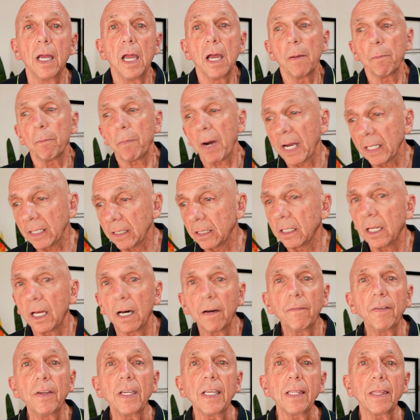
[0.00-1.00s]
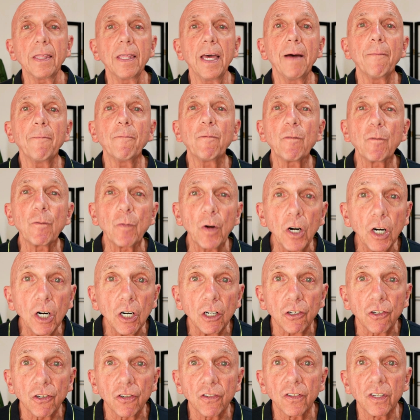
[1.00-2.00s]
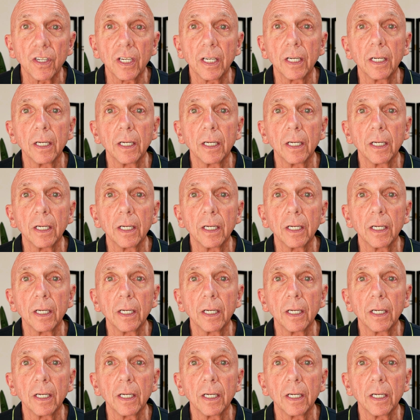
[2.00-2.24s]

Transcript: by loving them first.